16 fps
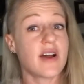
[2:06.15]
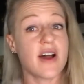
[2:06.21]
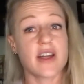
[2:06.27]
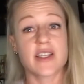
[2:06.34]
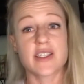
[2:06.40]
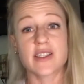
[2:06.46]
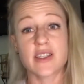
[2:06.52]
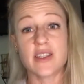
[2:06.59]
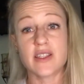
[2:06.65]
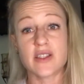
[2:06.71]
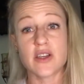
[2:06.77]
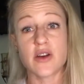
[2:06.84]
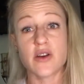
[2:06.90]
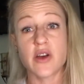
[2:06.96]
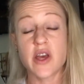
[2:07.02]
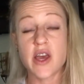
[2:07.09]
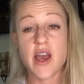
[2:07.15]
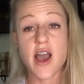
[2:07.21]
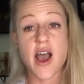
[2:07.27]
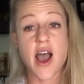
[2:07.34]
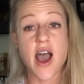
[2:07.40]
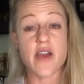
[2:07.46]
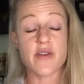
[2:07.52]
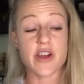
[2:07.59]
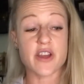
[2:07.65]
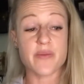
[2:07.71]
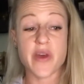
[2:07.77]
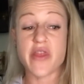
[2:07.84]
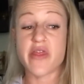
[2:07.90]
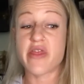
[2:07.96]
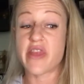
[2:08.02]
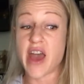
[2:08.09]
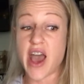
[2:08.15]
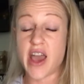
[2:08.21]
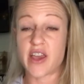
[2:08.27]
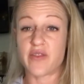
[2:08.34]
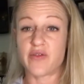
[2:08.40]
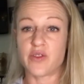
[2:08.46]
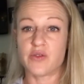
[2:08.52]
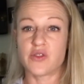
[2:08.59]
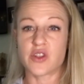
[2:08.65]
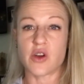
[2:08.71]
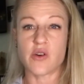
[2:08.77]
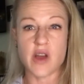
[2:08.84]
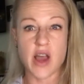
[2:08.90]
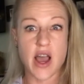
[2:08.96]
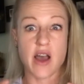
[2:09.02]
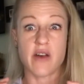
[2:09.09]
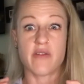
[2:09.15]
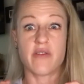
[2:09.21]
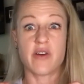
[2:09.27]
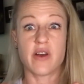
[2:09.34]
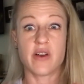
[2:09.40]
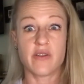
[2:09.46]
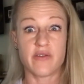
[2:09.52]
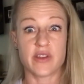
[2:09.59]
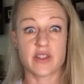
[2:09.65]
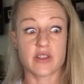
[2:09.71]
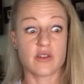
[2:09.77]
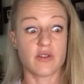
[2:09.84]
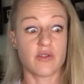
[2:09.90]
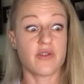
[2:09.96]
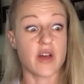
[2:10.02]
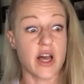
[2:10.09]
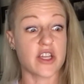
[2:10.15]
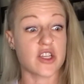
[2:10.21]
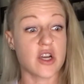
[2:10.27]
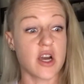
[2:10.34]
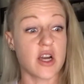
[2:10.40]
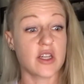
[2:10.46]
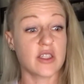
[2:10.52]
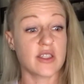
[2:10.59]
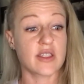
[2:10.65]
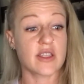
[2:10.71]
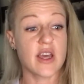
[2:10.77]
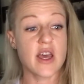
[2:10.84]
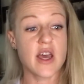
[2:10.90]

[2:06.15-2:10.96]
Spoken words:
honestly, so I recommend that if you don't have physical flashcards.